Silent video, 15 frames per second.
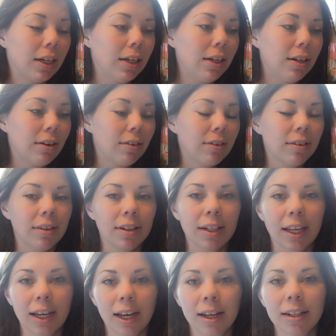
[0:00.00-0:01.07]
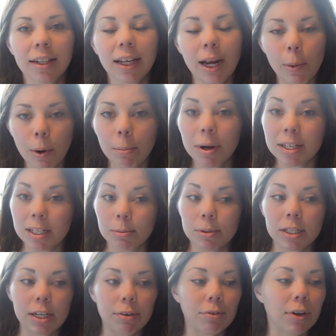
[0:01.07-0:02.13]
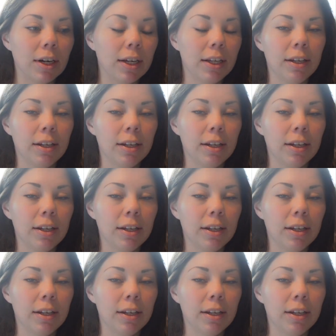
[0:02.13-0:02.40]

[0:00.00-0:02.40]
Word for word: you know, like like I want mine to be different.